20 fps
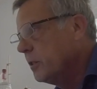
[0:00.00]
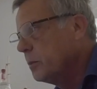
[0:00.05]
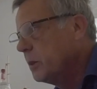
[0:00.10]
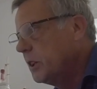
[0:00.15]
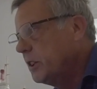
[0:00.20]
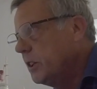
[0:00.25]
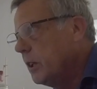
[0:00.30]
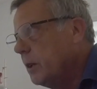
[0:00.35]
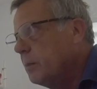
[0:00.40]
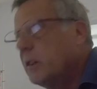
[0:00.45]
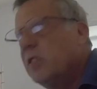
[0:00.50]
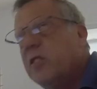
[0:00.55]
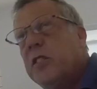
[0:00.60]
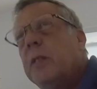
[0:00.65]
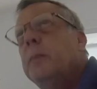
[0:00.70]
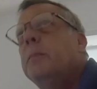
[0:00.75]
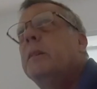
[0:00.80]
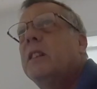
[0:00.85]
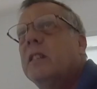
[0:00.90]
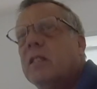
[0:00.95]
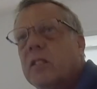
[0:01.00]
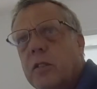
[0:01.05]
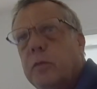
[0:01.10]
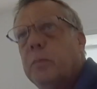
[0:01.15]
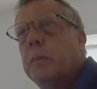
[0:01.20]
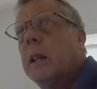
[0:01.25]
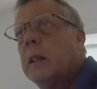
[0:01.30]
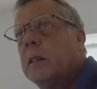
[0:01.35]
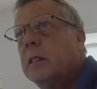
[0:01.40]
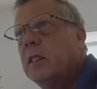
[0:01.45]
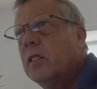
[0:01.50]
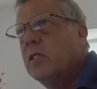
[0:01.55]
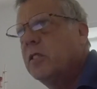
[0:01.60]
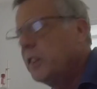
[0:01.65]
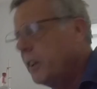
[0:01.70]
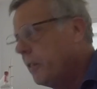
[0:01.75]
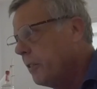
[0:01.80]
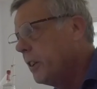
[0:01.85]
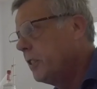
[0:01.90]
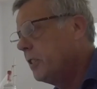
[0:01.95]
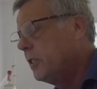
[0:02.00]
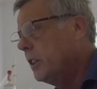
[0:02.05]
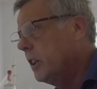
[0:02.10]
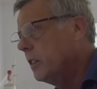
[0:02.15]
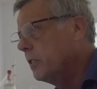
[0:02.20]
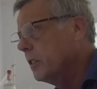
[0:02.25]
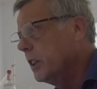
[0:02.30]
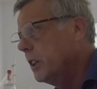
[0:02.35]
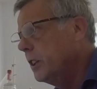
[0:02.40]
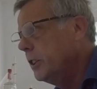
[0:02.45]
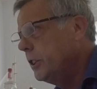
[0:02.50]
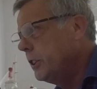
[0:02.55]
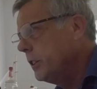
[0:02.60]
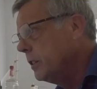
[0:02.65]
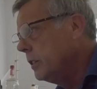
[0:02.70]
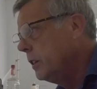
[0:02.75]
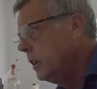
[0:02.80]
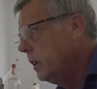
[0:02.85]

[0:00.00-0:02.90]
which I'm assuming is probably a 7th generation.